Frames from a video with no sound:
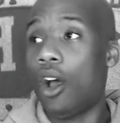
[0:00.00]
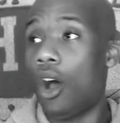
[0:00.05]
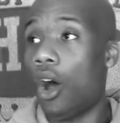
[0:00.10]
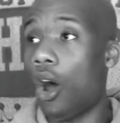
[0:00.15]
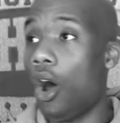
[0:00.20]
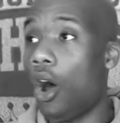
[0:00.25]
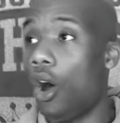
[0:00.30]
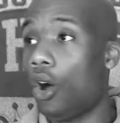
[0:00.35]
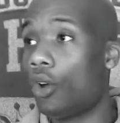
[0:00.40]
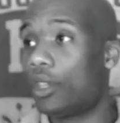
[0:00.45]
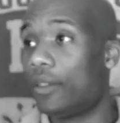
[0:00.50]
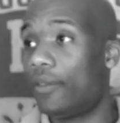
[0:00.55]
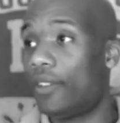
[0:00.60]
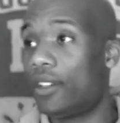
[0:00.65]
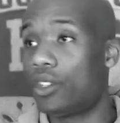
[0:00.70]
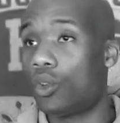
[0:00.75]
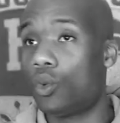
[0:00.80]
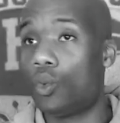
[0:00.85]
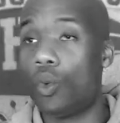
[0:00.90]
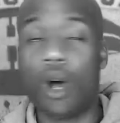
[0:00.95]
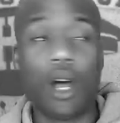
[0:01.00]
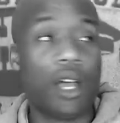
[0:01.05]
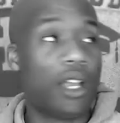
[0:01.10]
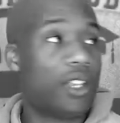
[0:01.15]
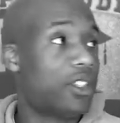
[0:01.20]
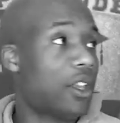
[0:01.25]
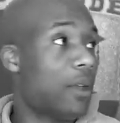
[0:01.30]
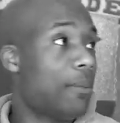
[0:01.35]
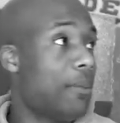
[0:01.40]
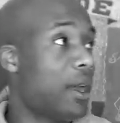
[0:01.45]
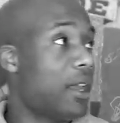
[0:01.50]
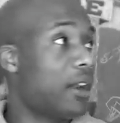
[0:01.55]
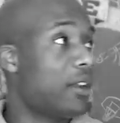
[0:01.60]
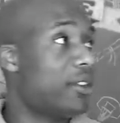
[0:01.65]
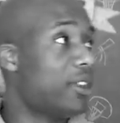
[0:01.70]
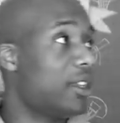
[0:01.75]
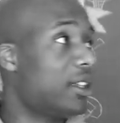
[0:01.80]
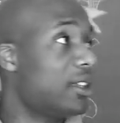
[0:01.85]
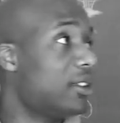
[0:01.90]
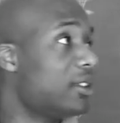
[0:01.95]
all Division 1s are better
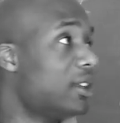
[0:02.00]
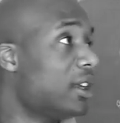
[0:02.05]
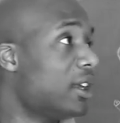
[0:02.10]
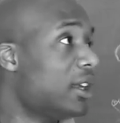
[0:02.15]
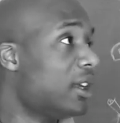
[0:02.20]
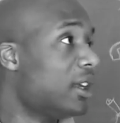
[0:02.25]
than